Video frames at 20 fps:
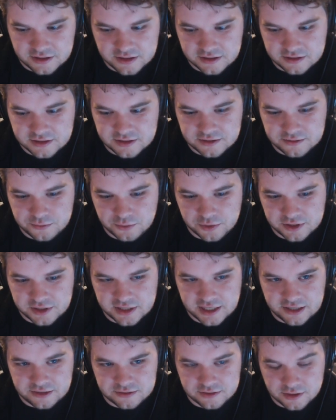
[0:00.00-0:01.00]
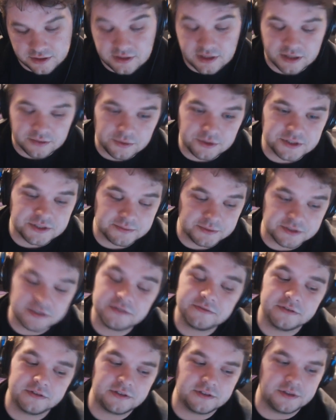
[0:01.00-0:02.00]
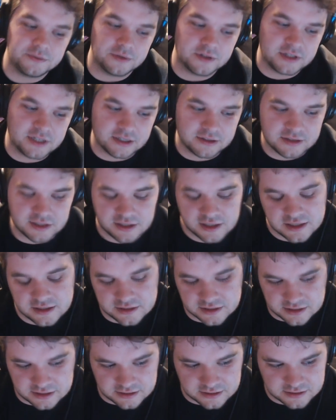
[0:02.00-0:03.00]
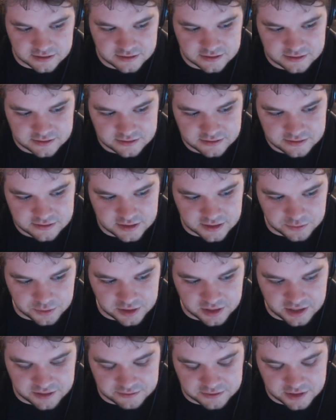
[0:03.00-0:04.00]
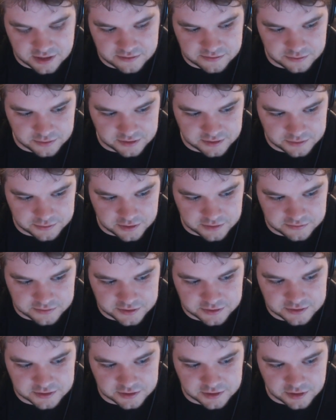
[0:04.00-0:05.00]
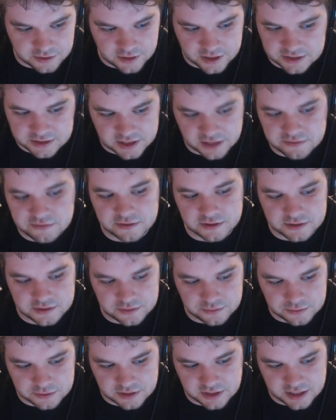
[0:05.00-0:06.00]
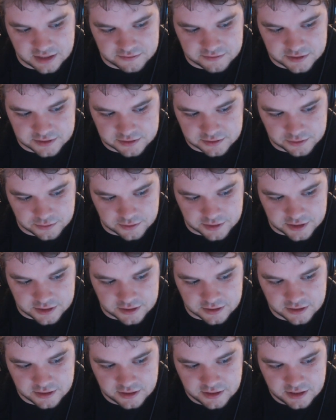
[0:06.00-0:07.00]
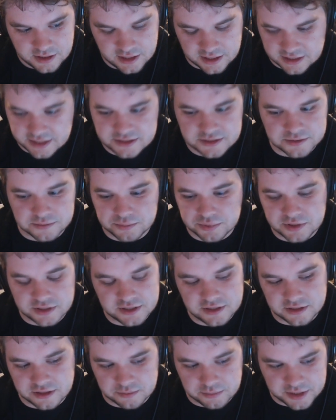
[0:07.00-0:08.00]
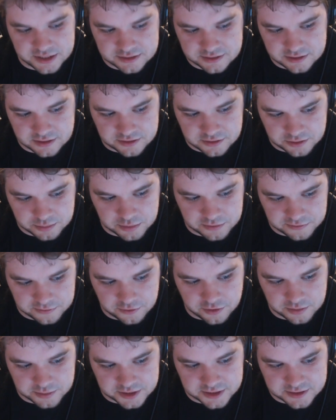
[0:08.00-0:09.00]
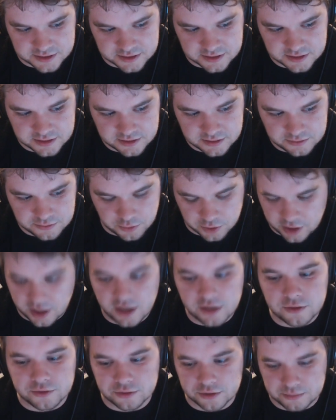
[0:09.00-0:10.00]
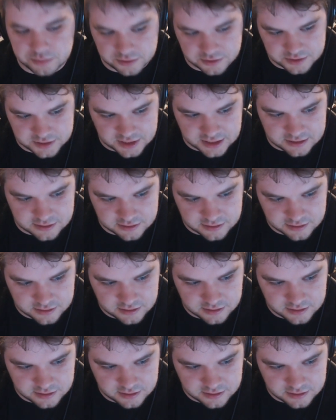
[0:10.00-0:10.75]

think that specifically without the ending that we left off with 12 years ago, I definitely wouldn't have this career. And that's completely based on your performance, 100%.